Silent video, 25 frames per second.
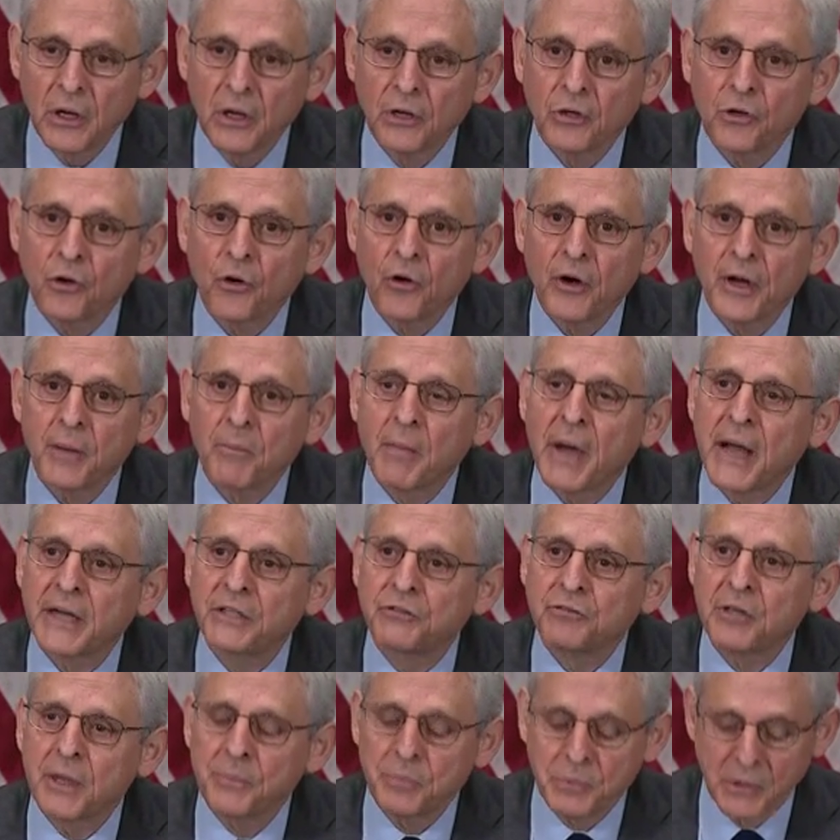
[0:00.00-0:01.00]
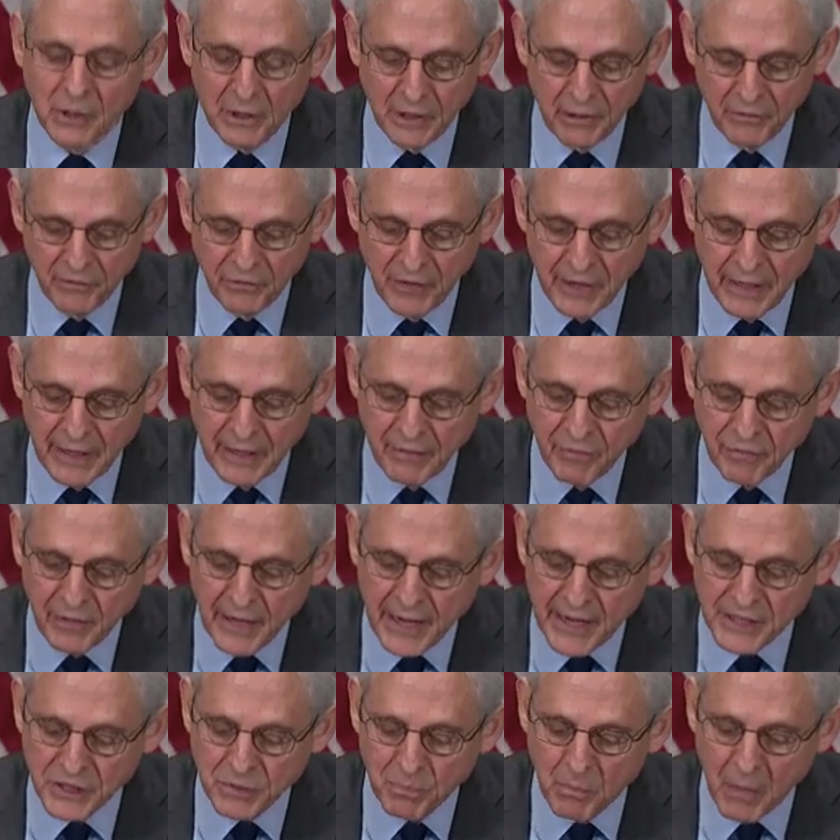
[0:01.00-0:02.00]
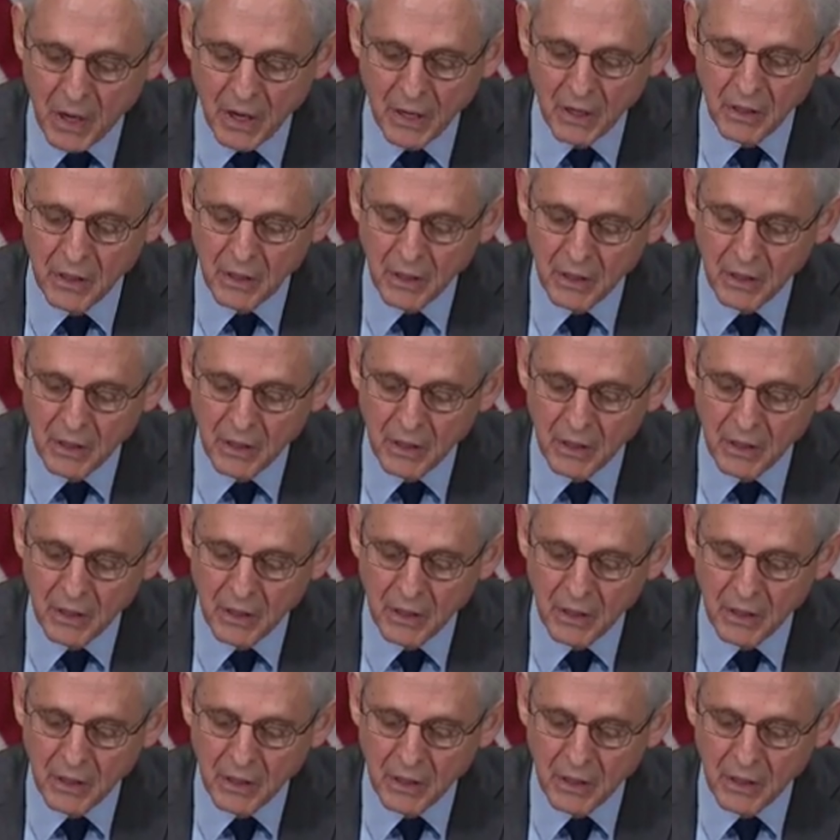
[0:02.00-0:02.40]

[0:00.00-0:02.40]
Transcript: During my trip to Lviv last month,